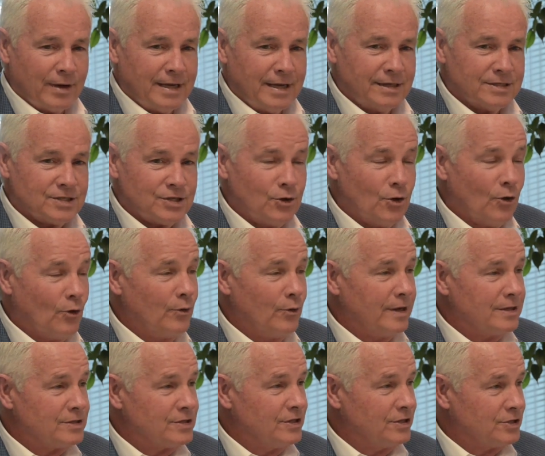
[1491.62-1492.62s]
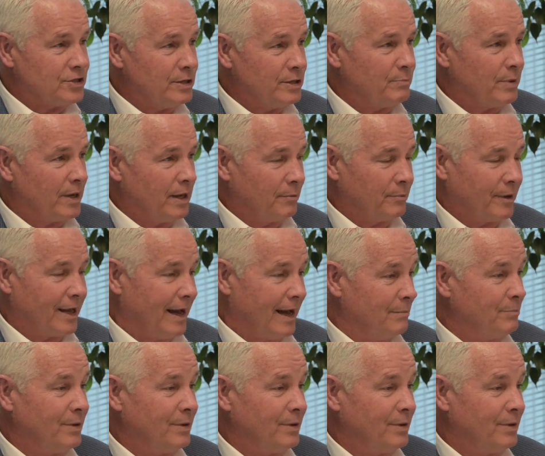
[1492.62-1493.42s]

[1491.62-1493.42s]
he's known as the chip clip guy,